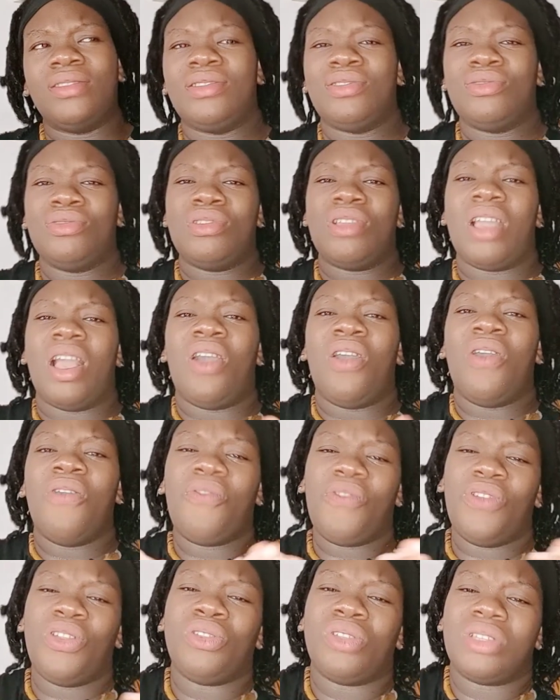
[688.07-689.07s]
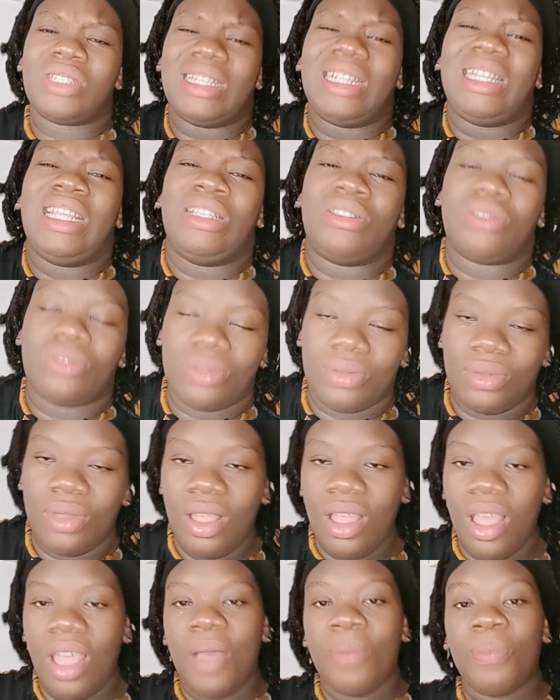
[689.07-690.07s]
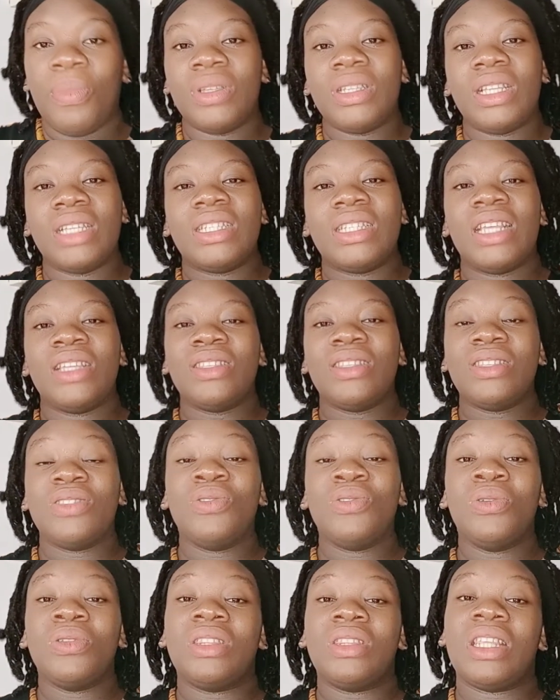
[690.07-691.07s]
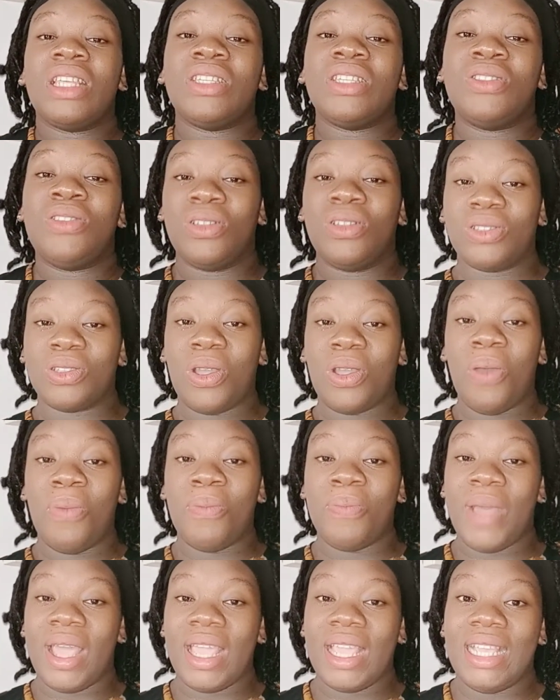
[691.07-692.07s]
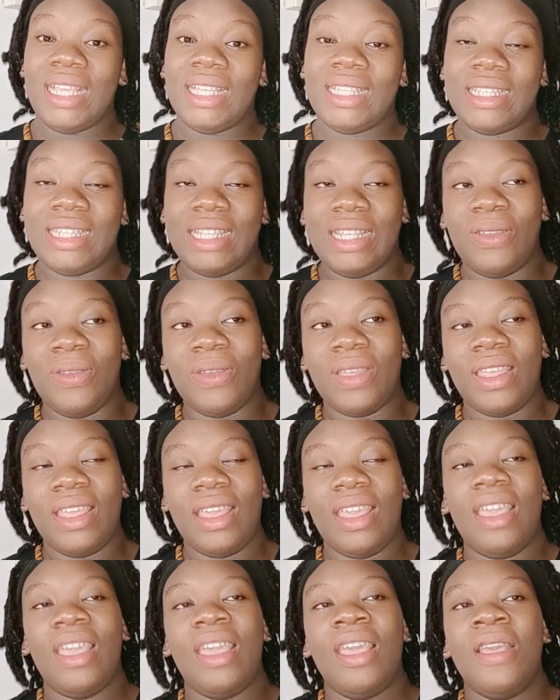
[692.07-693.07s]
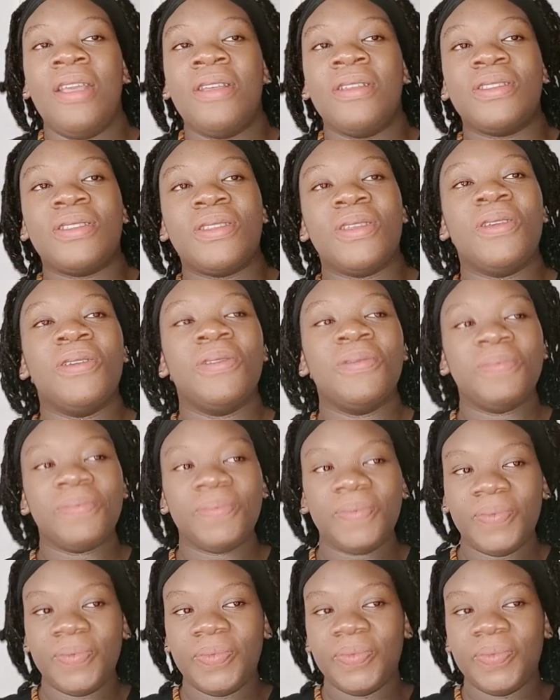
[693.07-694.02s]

you are offering us little. But they said good things don't come by easily, okay? So,